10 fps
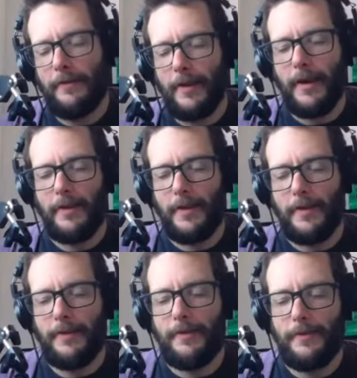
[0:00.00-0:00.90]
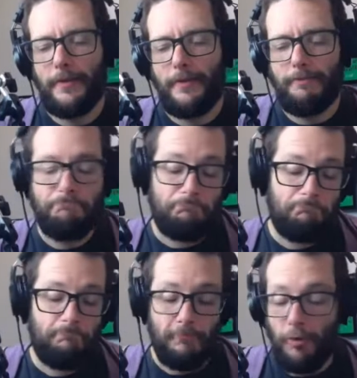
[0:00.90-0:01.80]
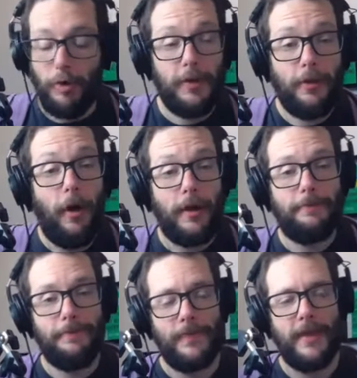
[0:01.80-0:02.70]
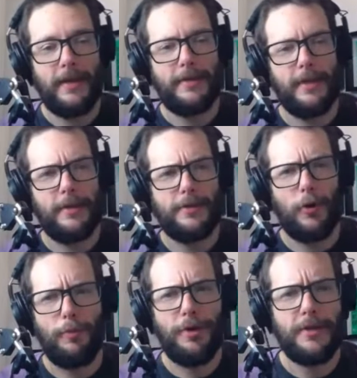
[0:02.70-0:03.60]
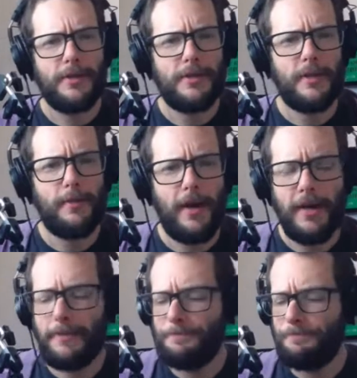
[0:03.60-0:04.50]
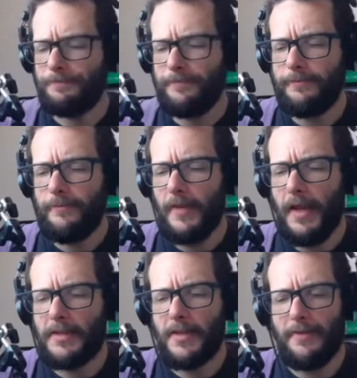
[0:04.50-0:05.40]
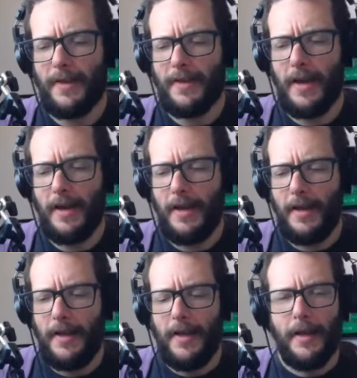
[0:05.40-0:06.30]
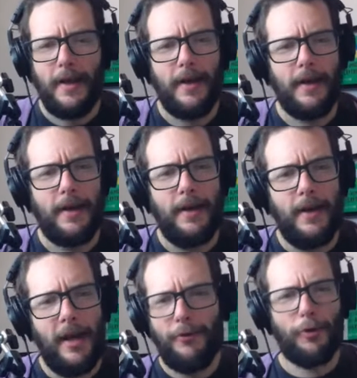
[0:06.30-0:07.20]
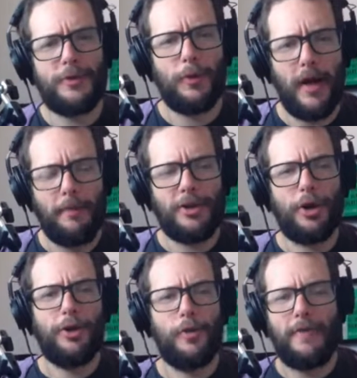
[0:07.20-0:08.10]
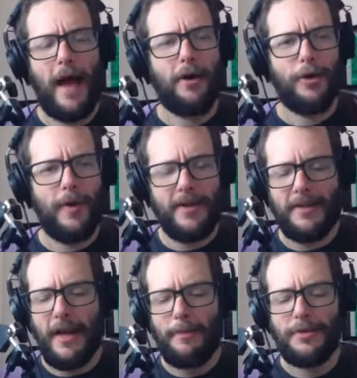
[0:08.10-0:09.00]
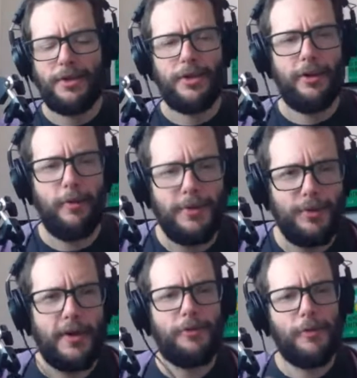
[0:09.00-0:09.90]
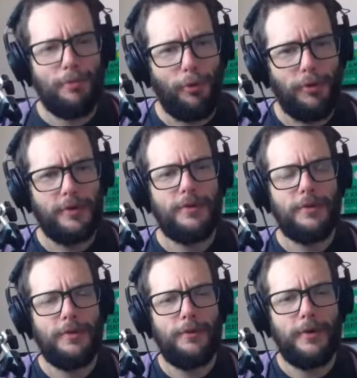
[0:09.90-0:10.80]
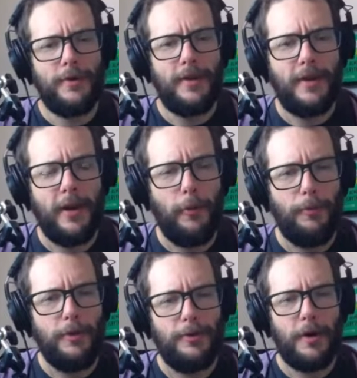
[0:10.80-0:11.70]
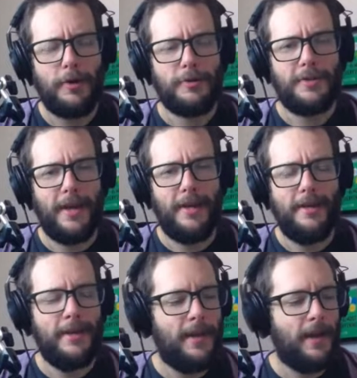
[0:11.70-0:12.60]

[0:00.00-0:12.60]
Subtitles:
I think, really thought that the soul pre-existed the body and stuff like that. And of course, I'm not trying to evaluate that position here. I'm just trying to report it to you and help you to understand.